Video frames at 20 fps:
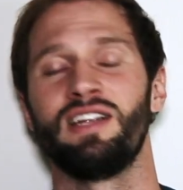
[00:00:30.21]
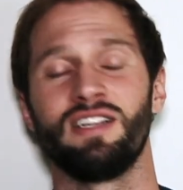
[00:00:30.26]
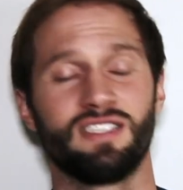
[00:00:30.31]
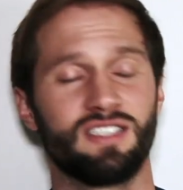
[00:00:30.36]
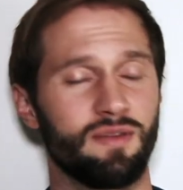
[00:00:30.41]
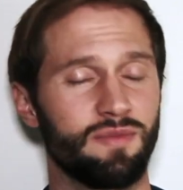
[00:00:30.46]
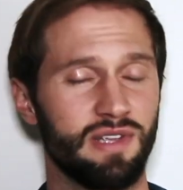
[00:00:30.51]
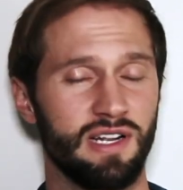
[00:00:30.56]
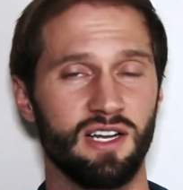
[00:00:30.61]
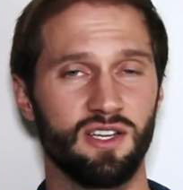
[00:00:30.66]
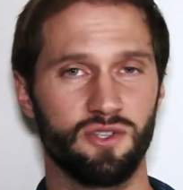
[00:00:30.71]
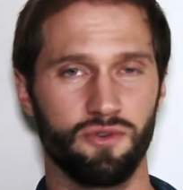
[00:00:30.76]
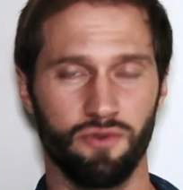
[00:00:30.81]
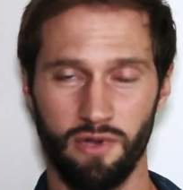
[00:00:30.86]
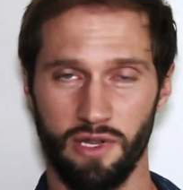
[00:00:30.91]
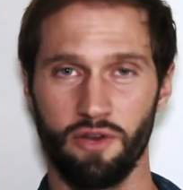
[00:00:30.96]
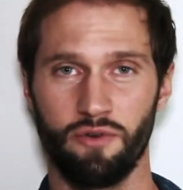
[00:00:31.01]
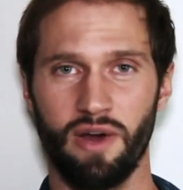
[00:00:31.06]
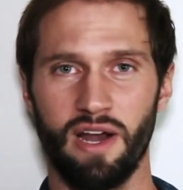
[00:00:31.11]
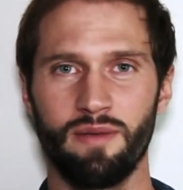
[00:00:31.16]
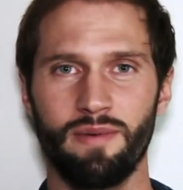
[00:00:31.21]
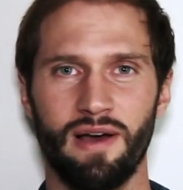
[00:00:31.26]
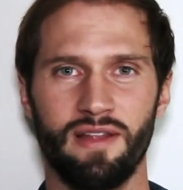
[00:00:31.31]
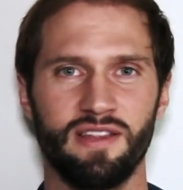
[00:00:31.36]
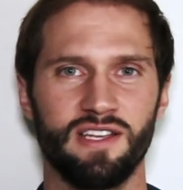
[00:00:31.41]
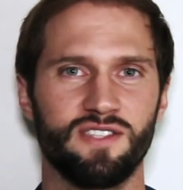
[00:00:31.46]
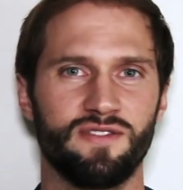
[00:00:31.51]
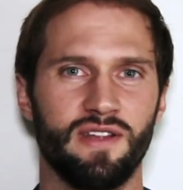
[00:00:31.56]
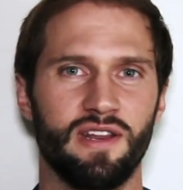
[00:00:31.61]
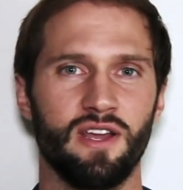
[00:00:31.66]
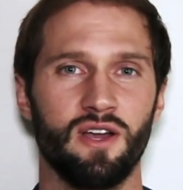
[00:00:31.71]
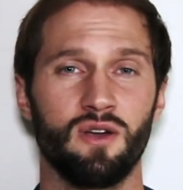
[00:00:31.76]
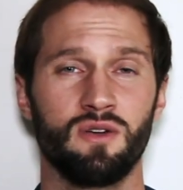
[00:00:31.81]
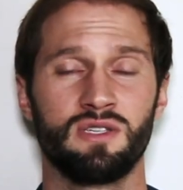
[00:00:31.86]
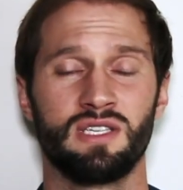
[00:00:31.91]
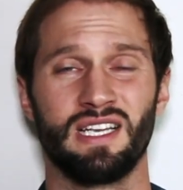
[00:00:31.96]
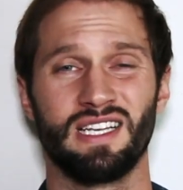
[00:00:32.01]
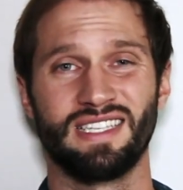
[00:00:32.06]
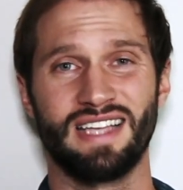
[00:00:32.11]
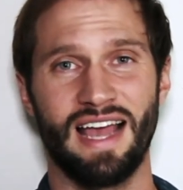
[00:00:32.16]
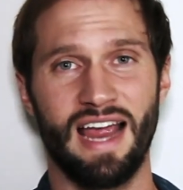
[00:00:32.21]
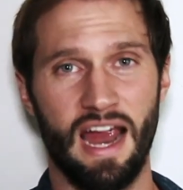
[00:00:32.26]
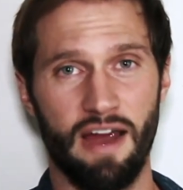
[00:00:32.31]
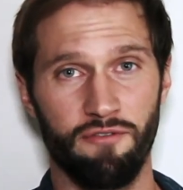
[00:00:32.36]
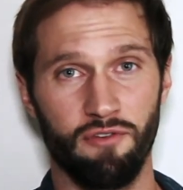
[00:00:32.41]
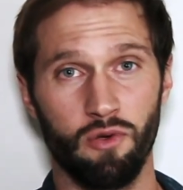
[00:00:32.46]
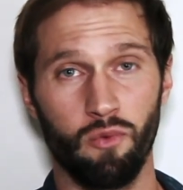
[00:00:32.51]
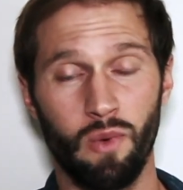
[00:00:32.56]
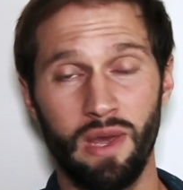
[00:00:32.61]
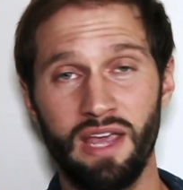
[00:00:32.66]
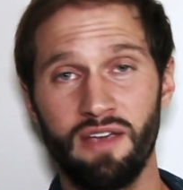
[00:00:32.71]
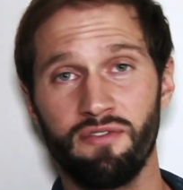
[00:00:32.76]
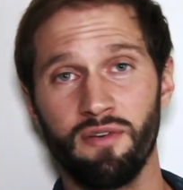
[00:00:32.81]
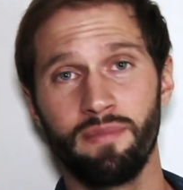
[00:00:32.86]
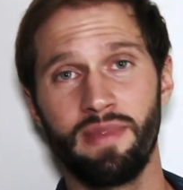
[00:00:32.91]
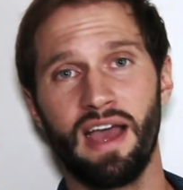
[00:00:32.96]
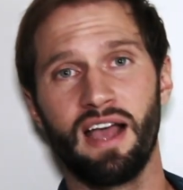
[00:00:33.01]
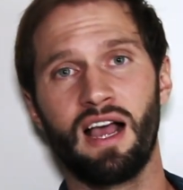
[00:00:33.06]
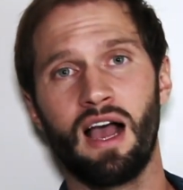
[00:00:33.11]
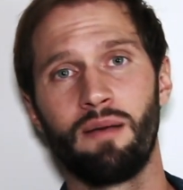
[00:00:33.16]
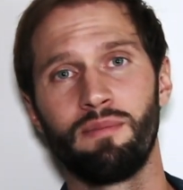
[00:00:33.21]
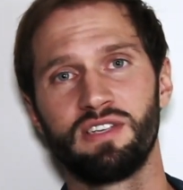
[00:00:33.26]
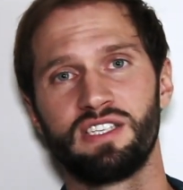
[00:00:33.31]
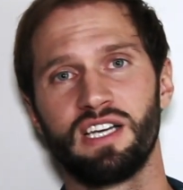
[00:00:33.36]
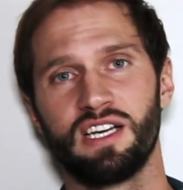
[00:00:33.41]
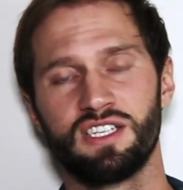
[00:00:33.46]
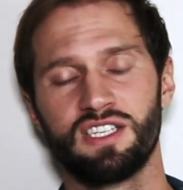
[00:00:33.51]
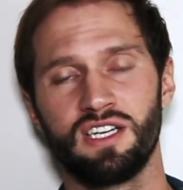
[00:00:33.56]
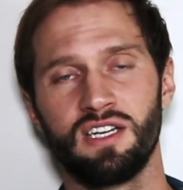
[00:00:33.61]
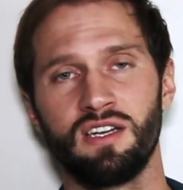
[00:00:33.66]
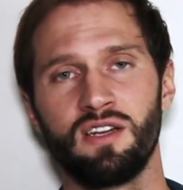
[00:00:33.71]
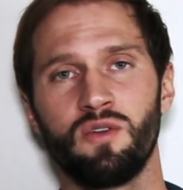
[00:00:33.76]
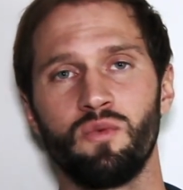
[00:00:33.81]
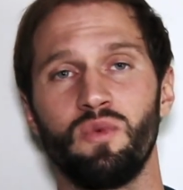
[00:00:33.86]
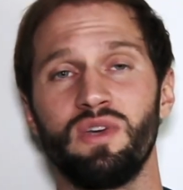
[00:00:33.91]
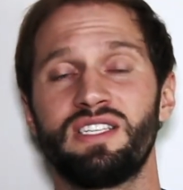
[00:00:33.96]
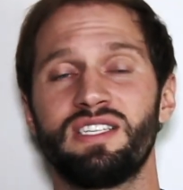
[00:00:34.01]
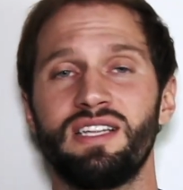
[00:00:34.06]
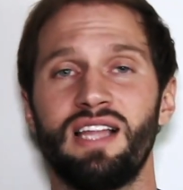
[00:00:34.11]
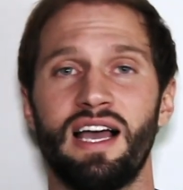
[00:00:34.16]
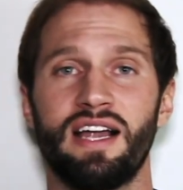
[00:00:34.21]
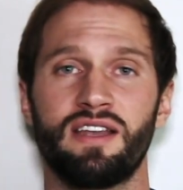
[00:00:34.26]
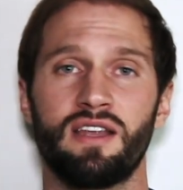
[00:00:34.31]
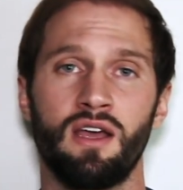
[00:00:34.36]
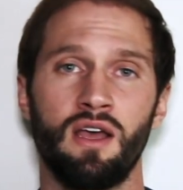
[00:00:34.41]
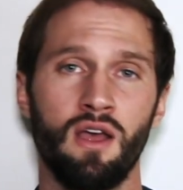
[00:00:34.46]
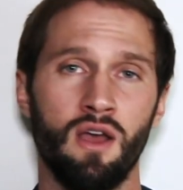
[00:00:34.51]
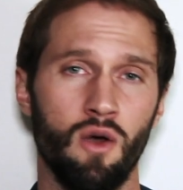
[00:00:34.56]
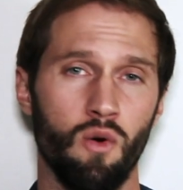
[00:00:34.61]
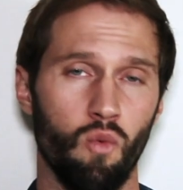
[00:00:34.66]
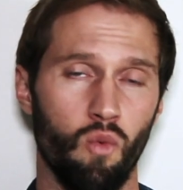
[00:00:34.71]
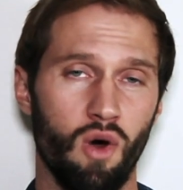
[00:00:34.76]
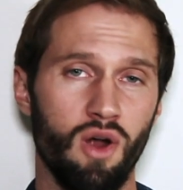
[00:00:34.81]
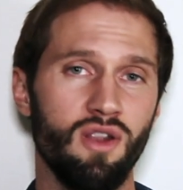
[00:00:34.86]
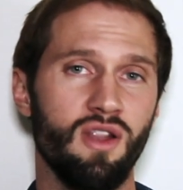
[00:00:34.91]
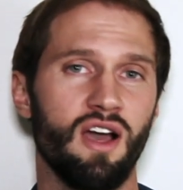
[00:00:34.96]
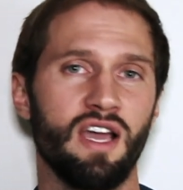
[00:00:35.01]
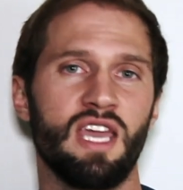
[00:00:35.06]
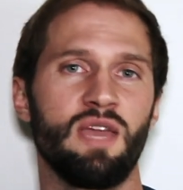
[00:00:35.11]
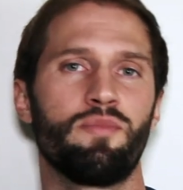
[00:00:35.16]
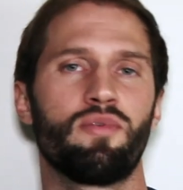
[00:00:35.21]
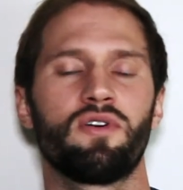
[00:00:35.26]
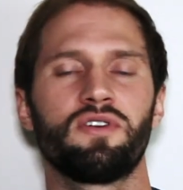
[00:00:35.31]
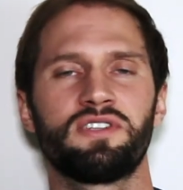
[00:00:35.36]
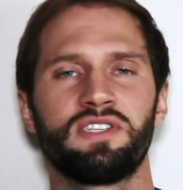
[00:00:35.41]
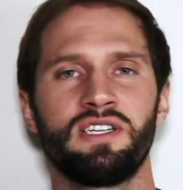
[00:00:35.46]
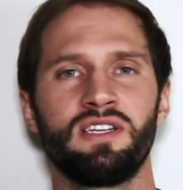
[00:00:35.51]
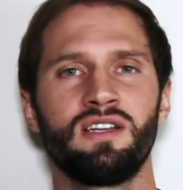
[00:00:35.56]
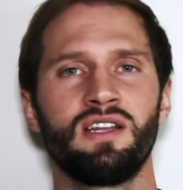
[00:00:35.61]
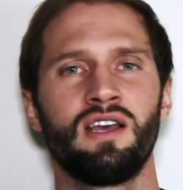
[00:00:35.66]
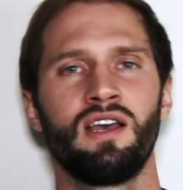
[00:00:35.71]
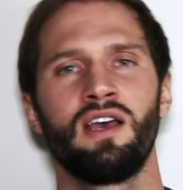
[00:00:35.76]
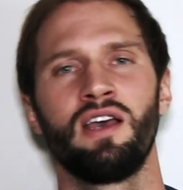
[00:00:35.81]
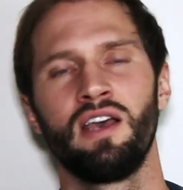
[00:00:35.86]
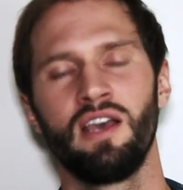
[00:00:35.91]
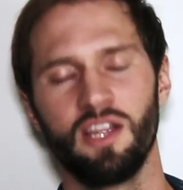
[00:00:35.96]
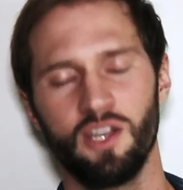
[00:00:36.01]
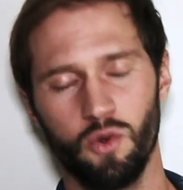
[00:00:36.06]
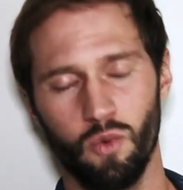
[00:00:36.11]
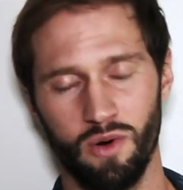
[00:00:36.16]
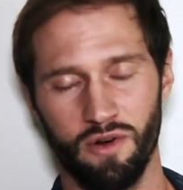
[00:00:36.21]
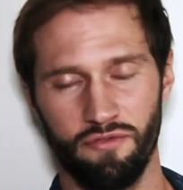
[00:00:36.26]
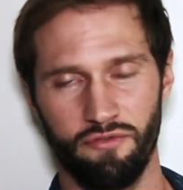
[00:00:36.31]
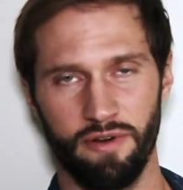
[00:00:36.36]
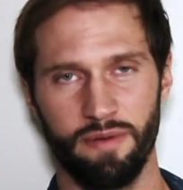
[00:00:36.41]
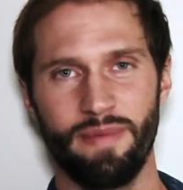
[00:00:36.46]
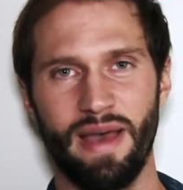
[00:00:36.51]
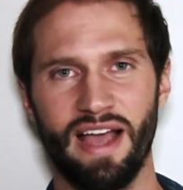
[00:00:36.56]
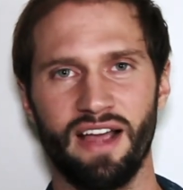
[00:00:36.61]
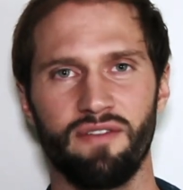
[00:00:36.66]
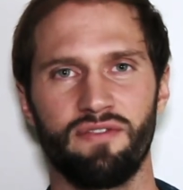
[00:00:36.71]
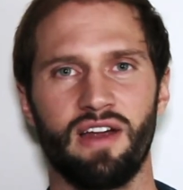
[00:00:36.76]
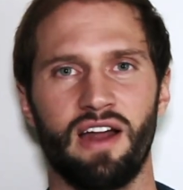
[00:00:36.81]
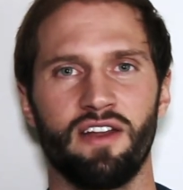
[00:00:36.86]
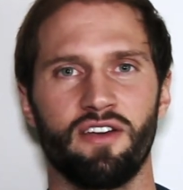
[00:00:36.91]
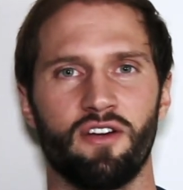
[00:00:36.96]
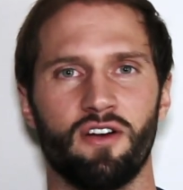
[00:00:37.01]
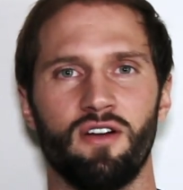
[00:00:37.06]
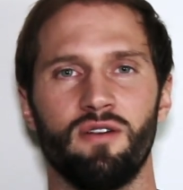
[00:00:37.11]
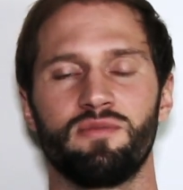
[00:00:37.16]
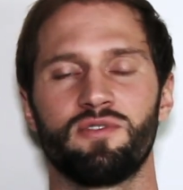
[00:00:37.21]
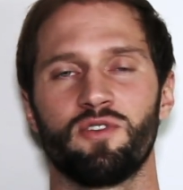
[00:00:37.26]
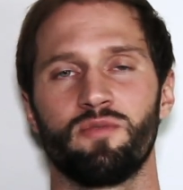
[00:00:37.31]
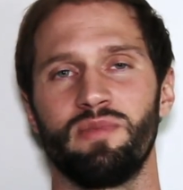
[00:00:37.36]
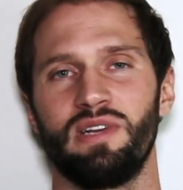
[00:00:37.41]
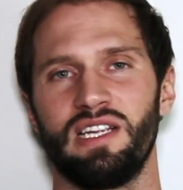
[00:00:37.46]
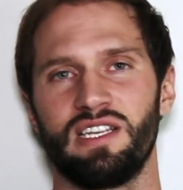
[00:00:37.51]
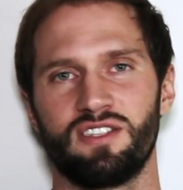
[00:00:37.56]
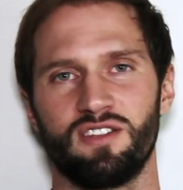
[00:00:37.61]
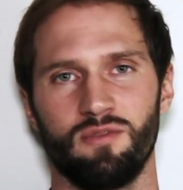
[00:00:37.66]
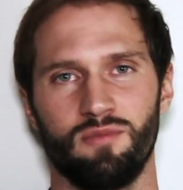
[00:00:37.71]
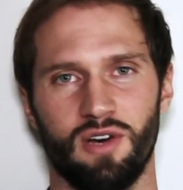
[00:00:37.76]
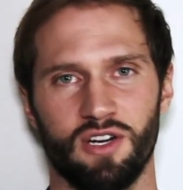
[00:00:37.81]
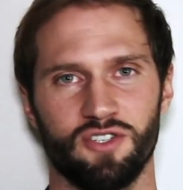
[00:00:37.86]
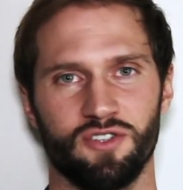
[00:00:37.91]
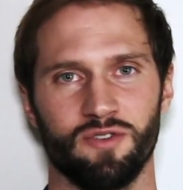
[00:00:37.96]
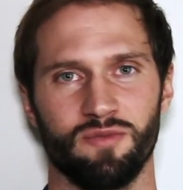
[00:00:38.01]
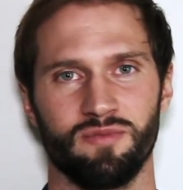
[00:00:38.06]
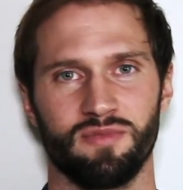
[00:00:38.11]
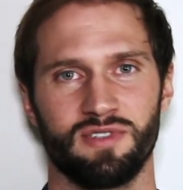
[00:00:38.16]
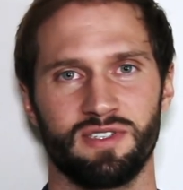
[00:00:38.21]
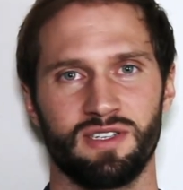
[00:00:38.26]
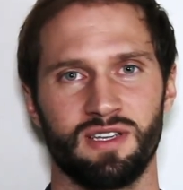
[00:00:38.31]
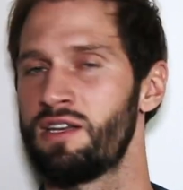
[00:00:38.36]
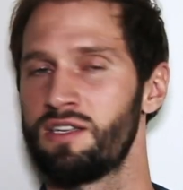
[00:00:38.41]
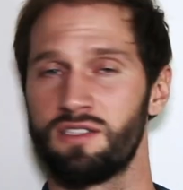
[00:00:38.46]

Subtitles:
And something else really great about these videos is that every week from that comment section, we select one lucky person to win a free bag of tonic herbs or medicinal mushrooms.